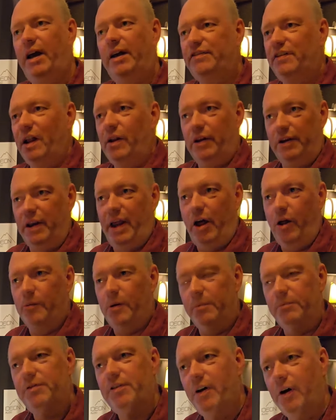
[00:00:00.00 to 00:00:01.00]
sell, uh, so, so
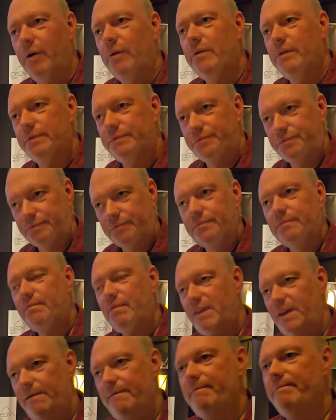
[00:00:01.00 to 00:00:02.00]
you're not taking the
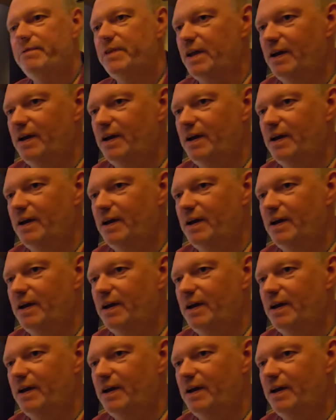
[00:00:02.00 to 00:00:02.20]
physical